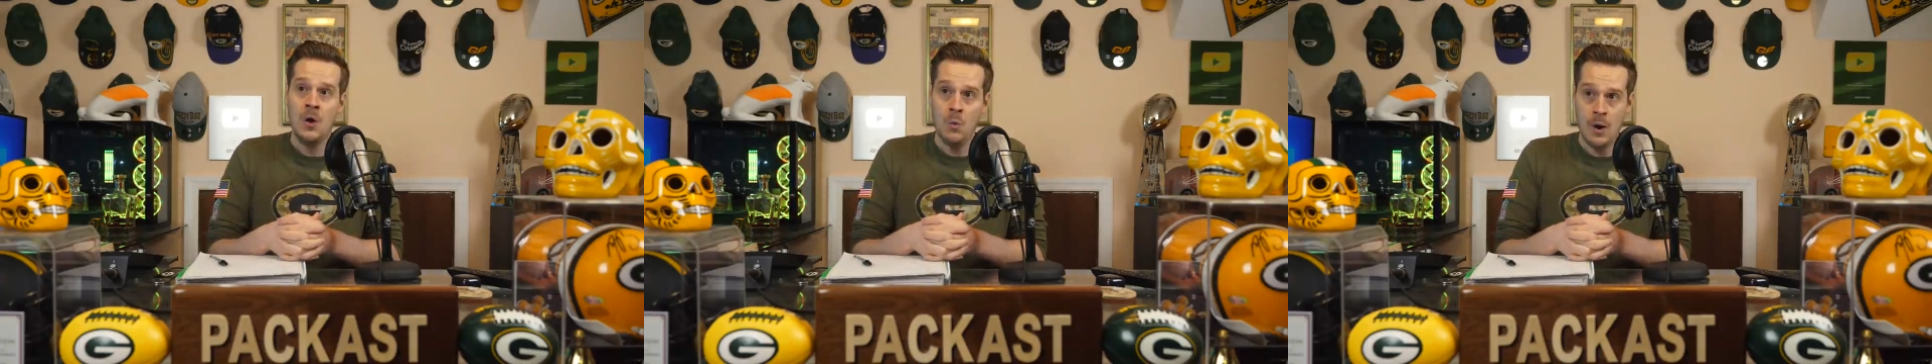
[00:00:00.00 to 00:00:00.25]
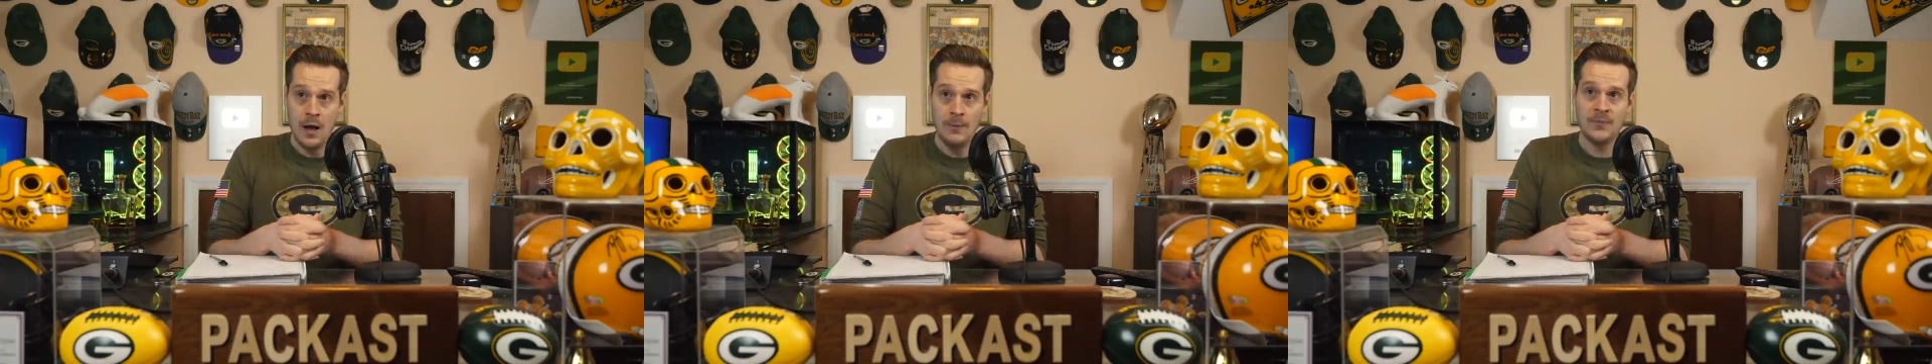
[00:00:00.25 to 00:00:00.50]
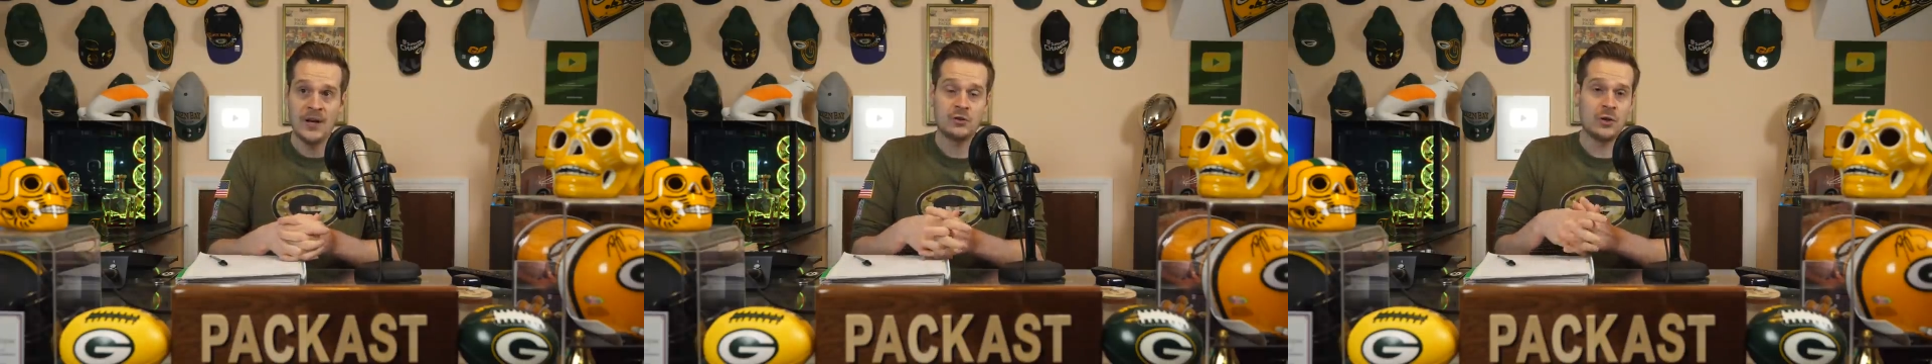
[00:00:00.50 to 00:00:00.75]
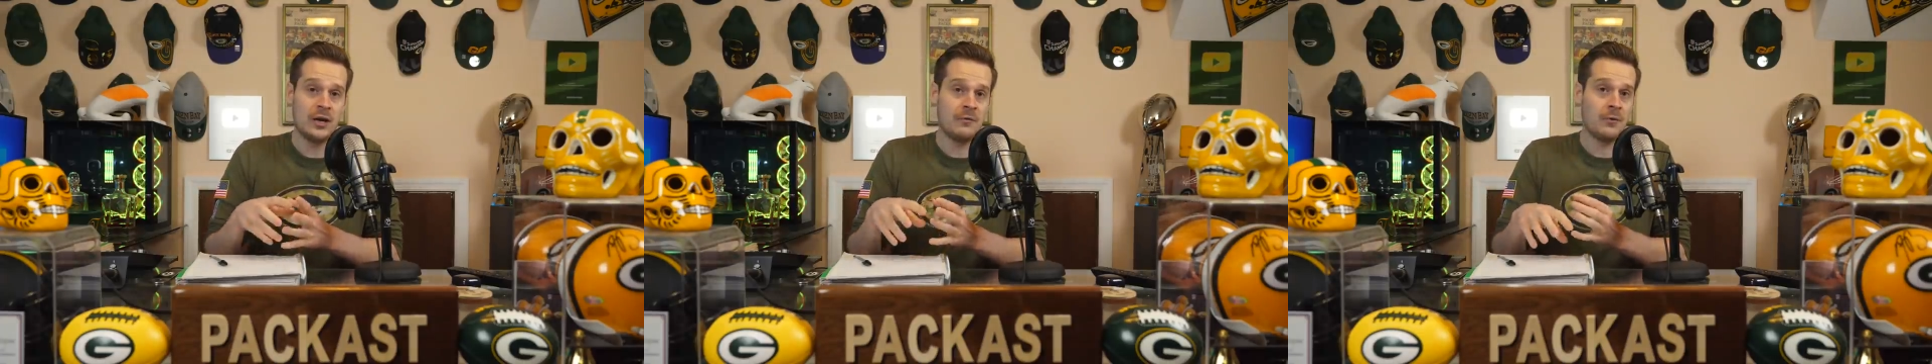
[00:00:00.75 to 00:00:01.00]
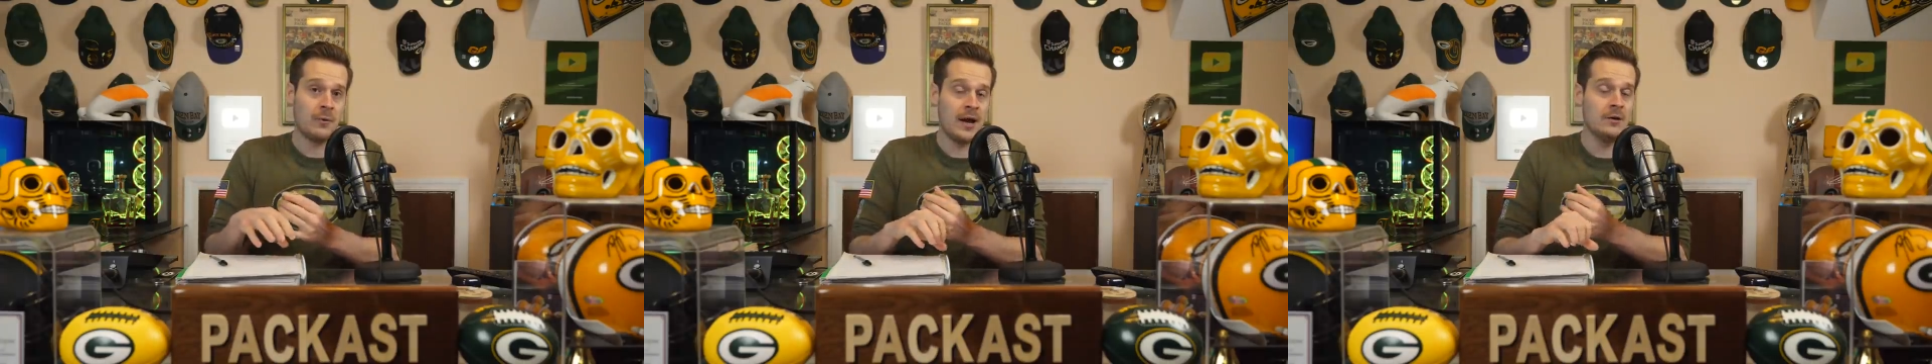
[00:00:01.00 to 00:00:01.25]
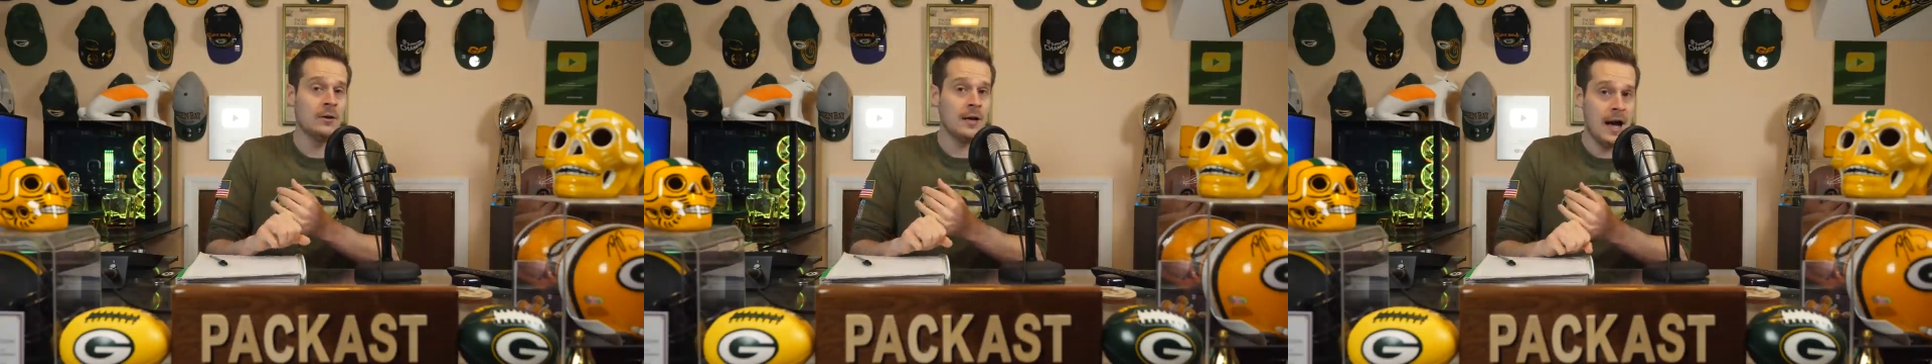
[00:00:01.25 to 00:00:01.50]
Well, they traded for
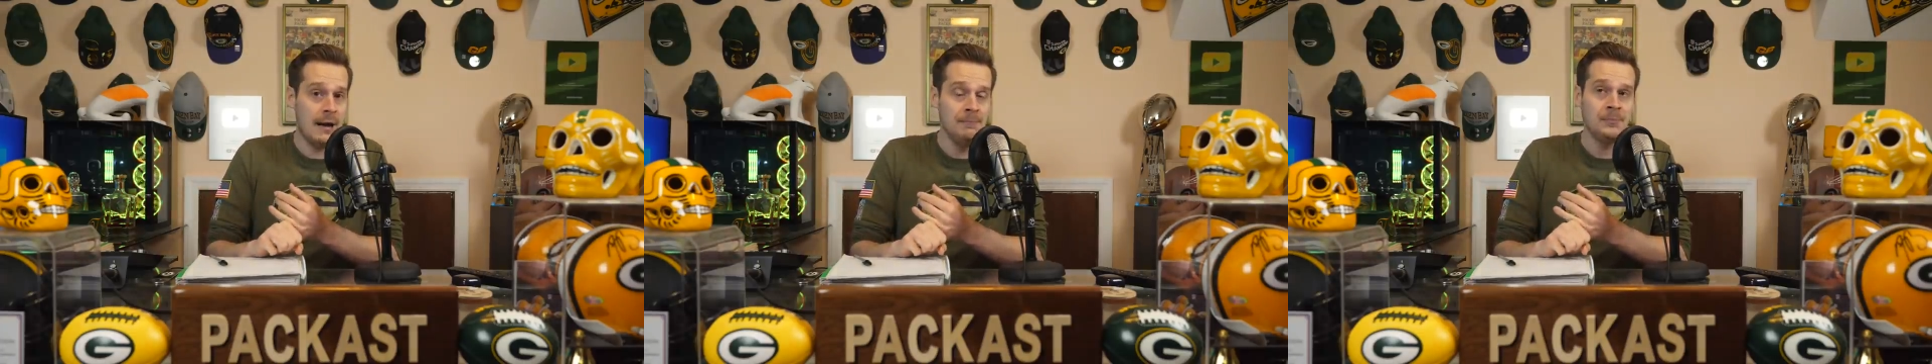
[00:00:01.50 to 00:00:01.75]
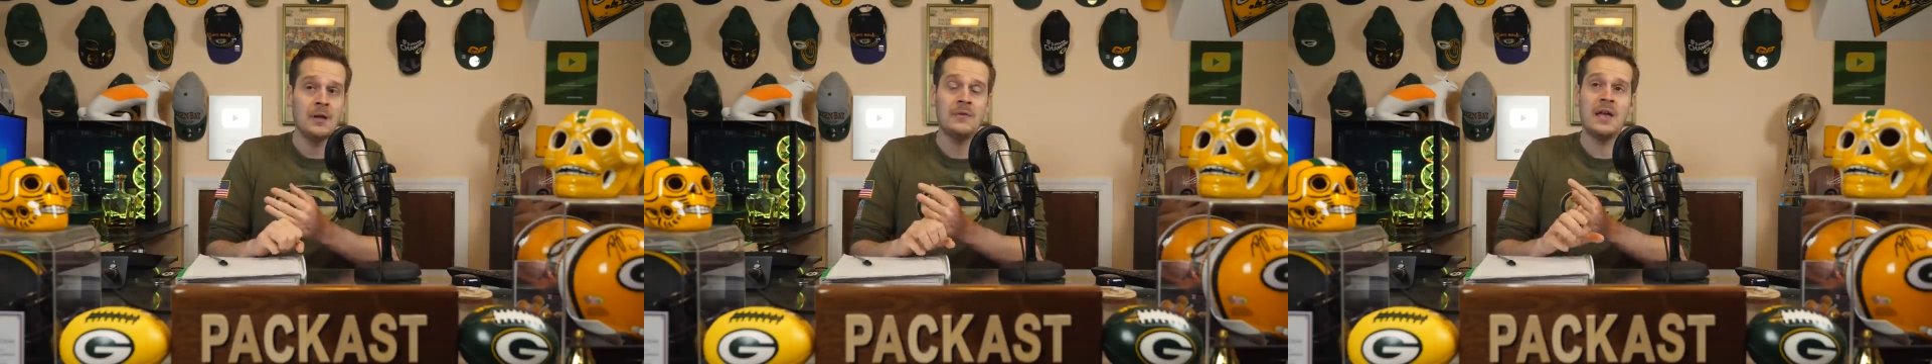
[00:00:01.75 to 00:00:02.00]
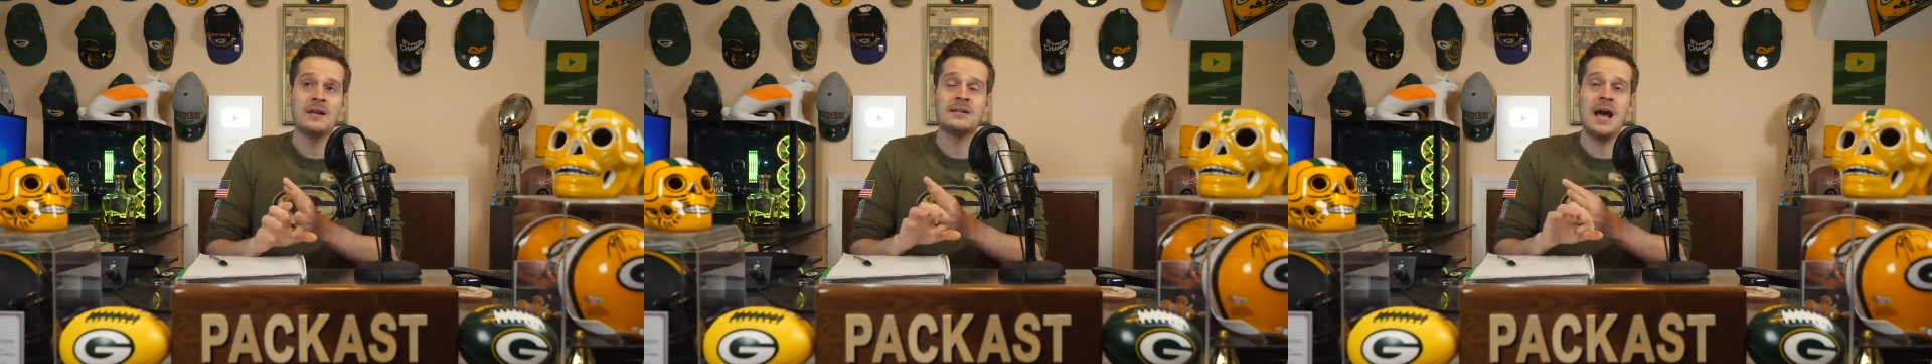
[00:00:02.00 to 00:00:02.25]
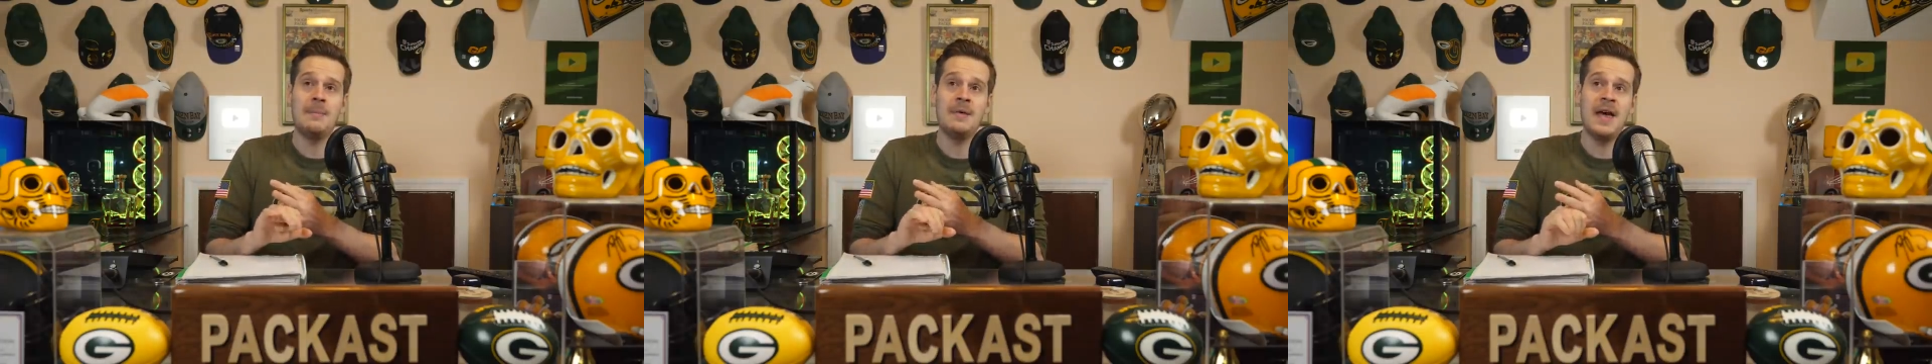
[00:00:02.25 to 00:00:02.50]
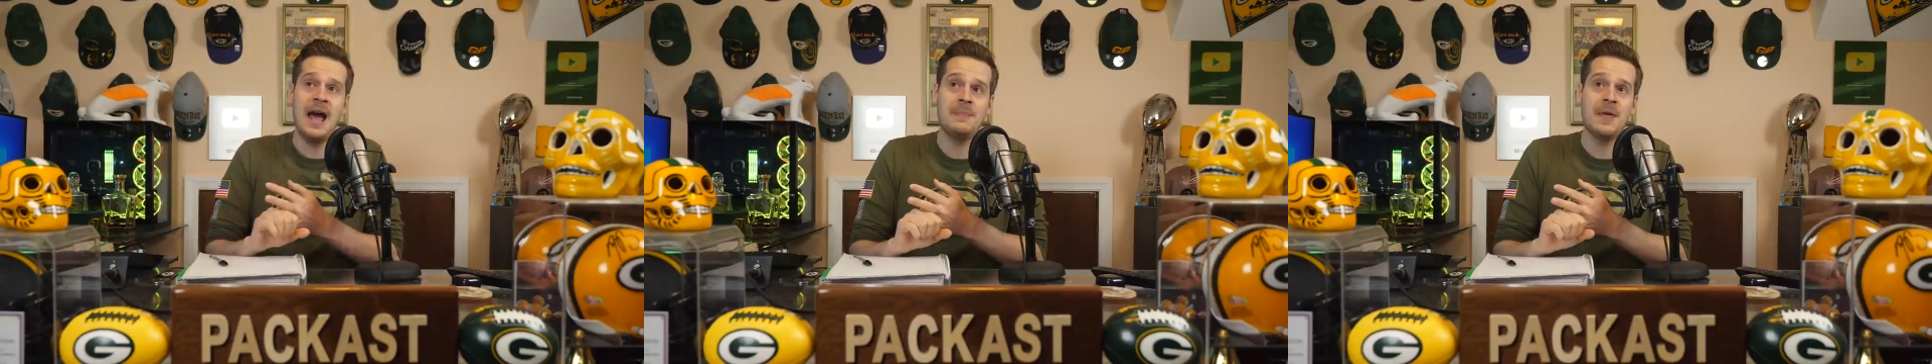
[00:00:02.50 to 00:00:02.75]
Randall Cobb. On top of that,